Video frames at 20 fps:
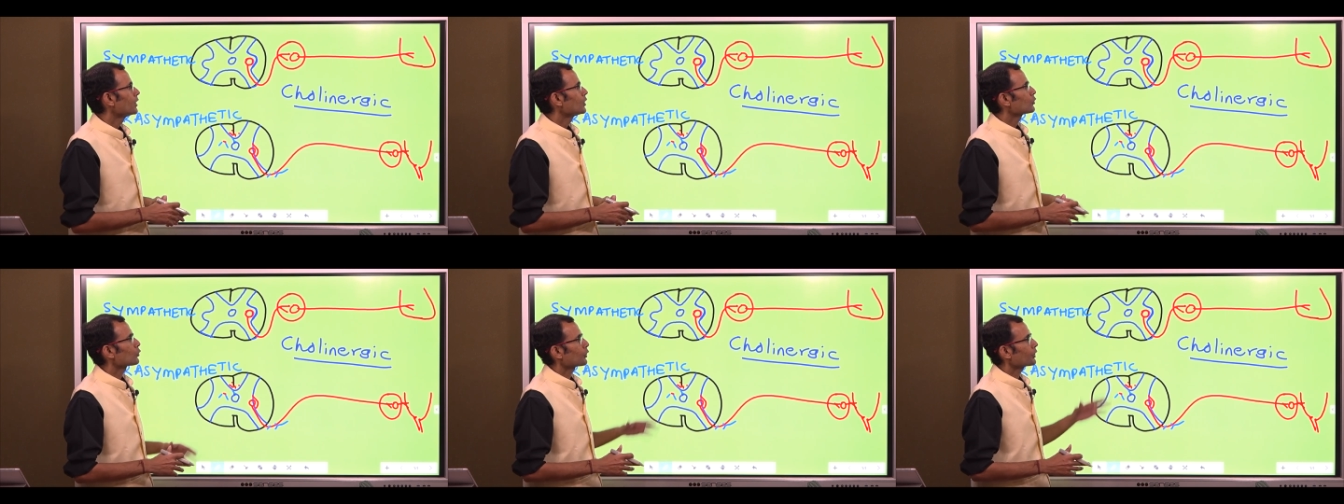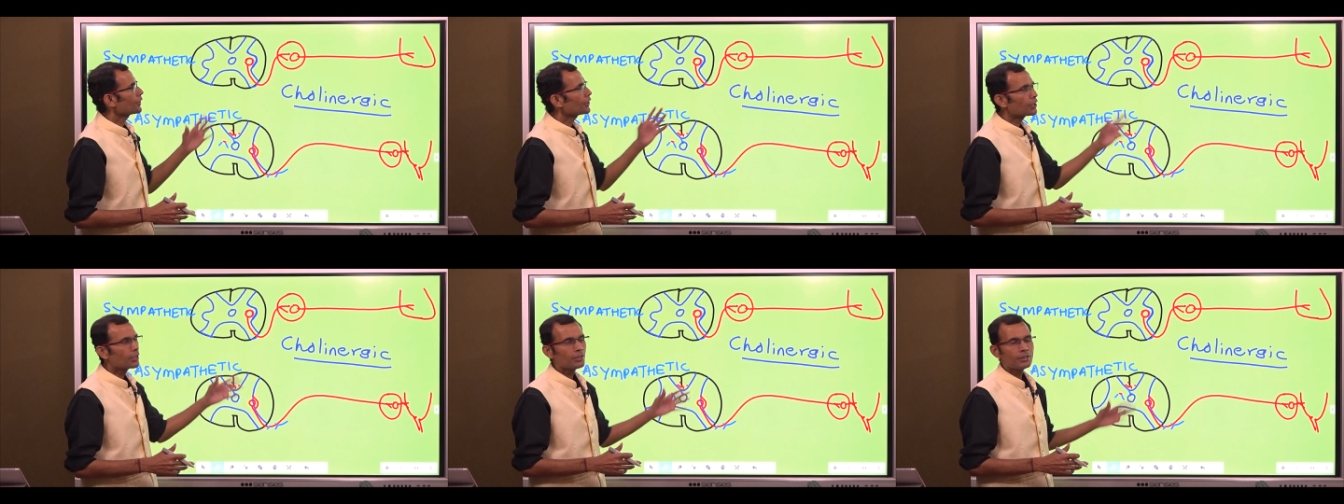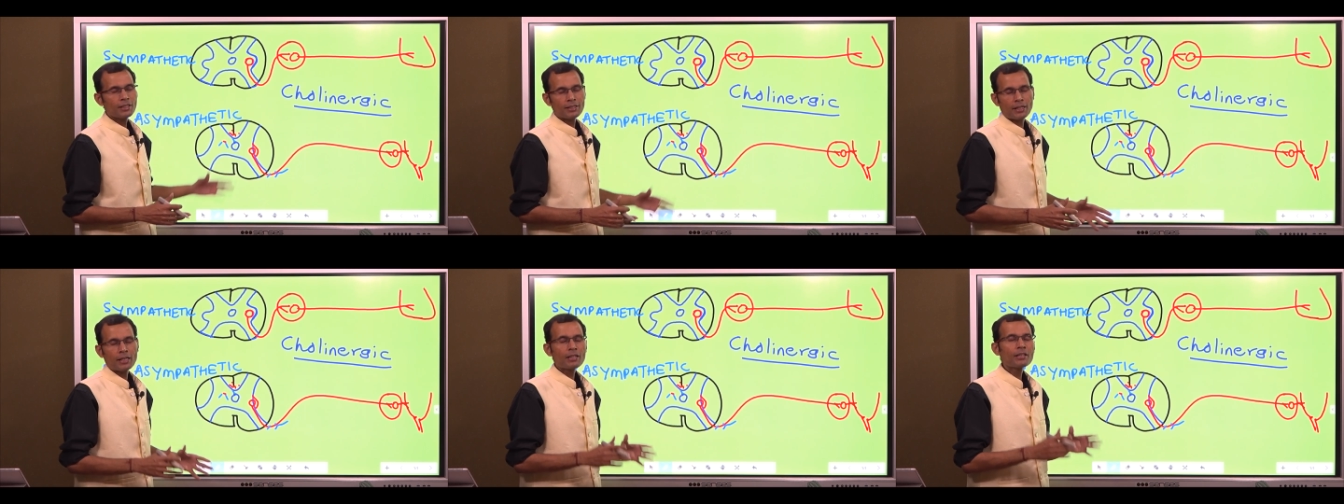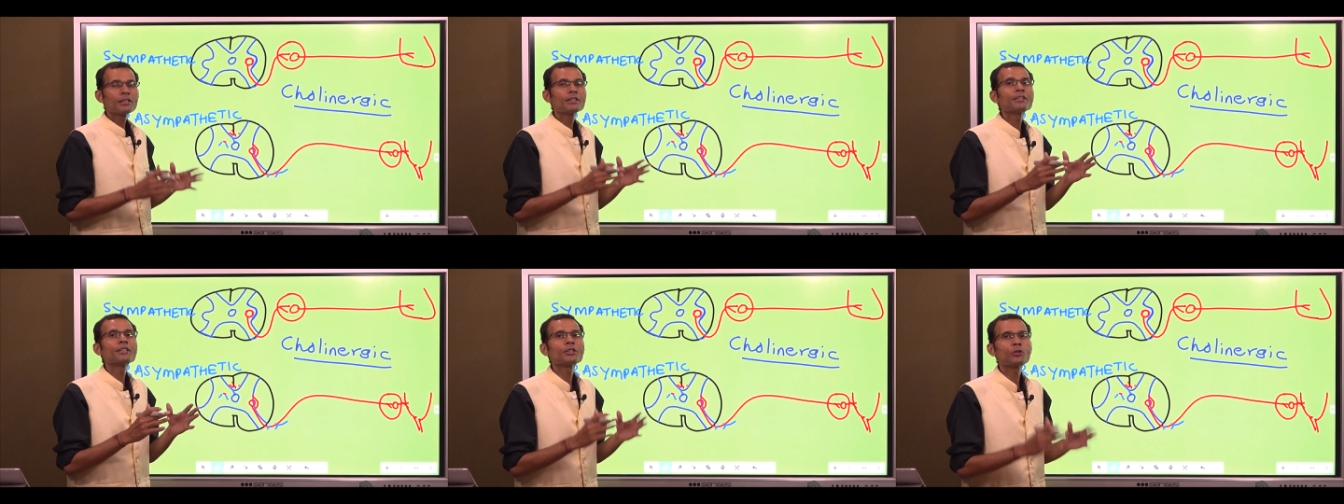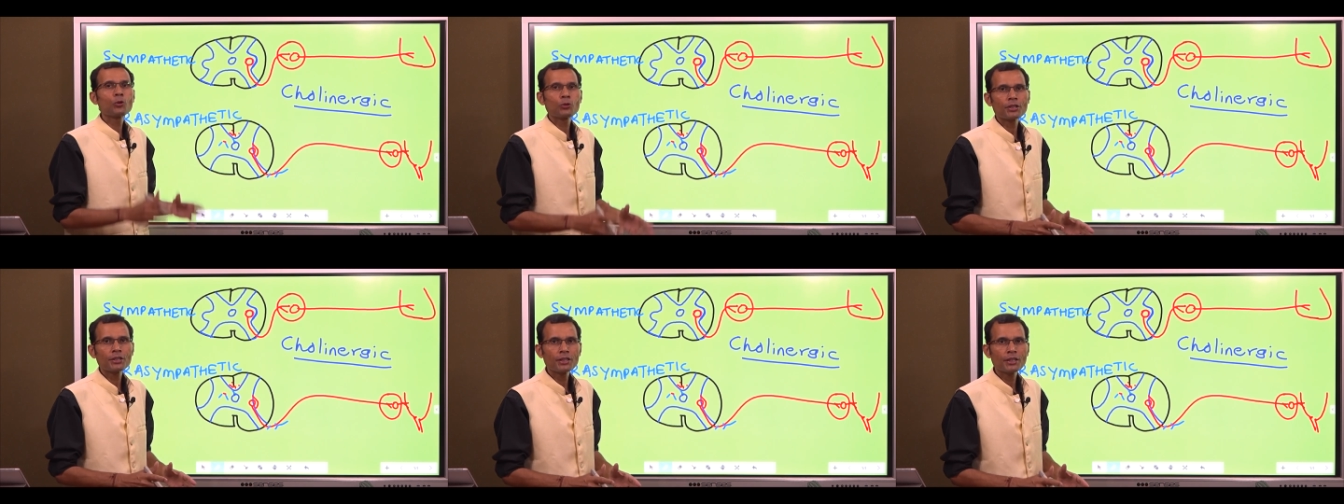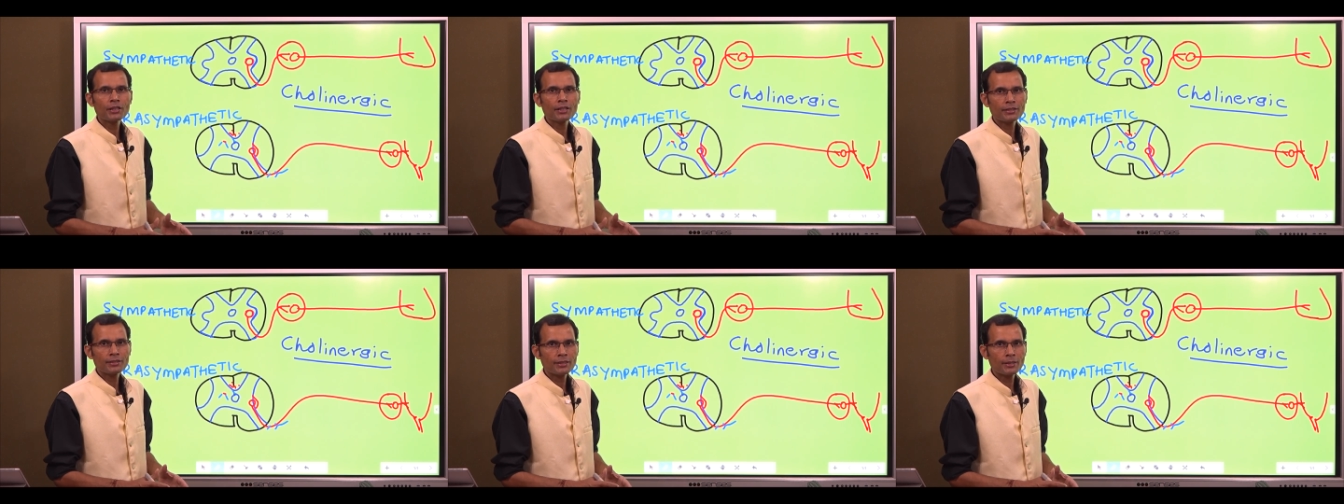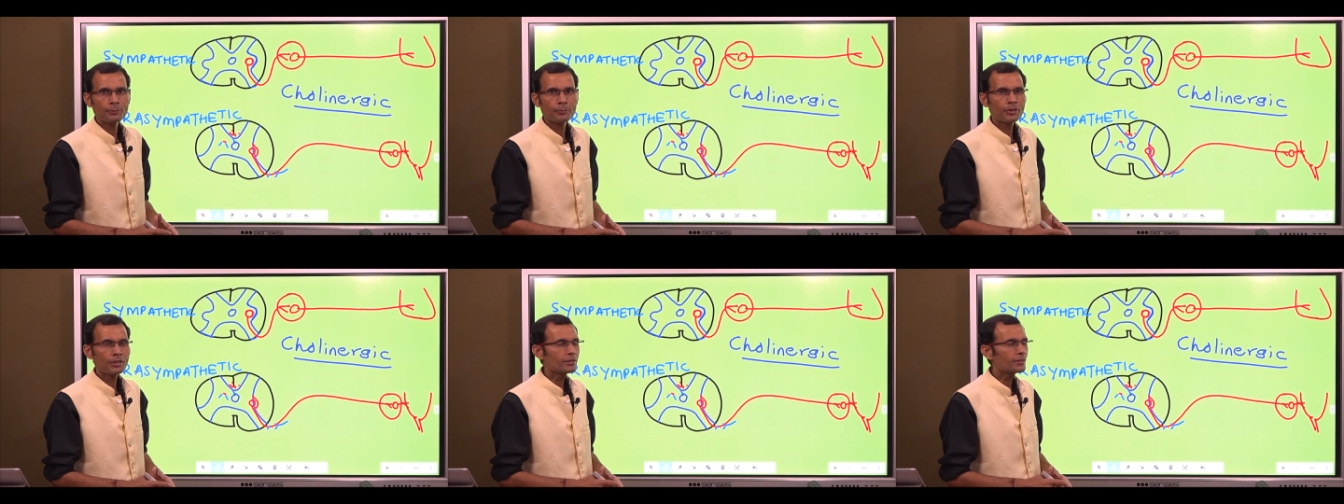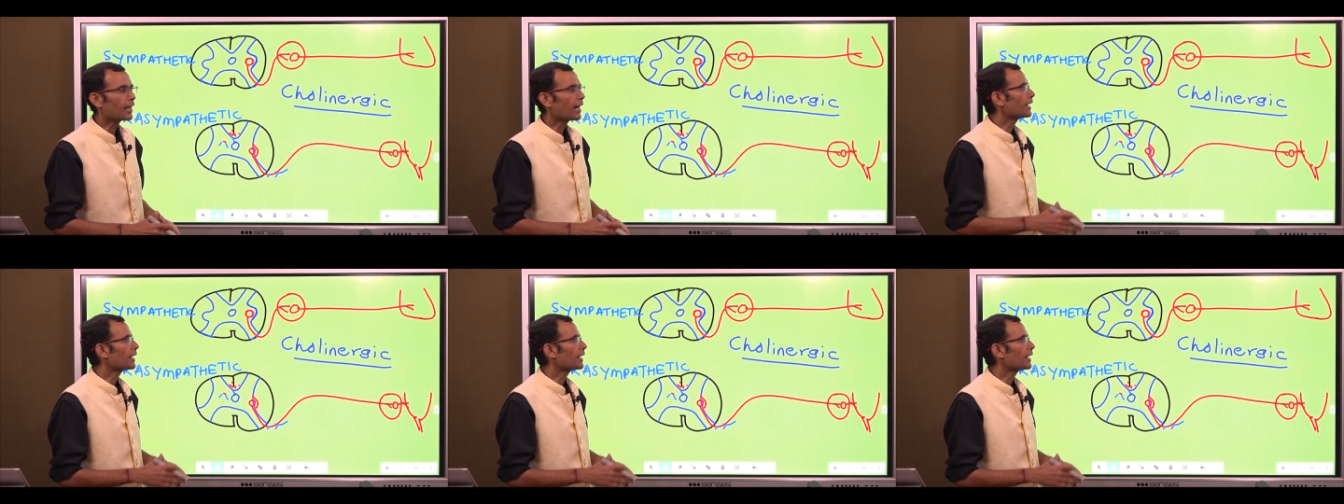So here there are nicotinic receptors